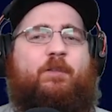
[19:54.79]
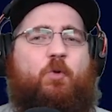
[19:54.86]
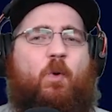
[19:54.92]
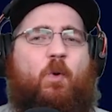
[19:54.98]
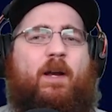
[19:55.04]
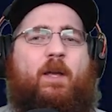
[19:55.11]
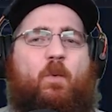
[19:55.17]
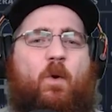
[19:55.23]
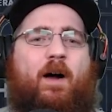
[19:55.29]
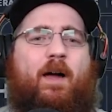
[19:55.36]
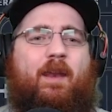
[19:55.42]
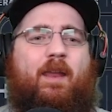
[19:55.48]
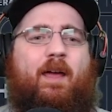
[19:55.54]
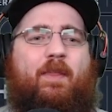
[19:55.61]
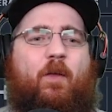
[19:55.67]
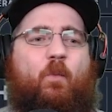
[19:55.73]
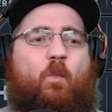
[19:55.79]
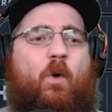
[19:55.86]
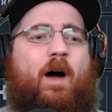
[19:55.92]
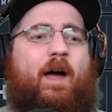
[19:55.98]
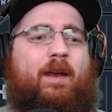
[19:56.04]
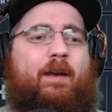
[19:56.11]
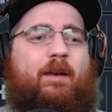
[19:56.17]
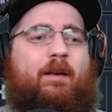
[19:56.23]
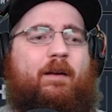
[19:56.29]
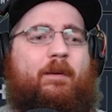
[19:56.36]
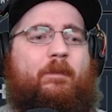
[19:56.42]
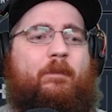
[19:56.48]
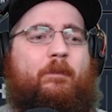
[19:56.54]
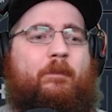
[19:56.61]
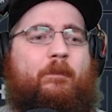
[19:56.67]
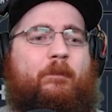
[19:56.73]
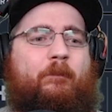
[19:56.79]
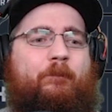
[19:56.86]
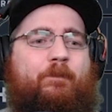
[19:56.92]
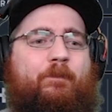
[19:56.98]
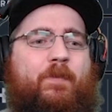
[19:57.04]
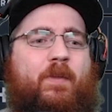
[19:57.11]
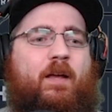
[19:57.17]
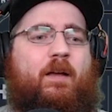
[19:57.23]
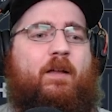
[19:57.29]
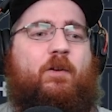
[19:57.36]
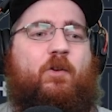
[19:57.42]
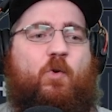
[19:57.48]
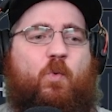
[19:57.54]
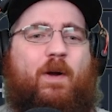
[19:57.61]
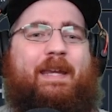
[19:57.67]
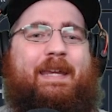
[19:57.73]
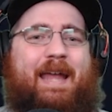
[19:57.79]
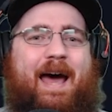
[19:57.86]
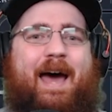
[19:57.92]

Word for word: twenty-one, and then what? twenty-nine.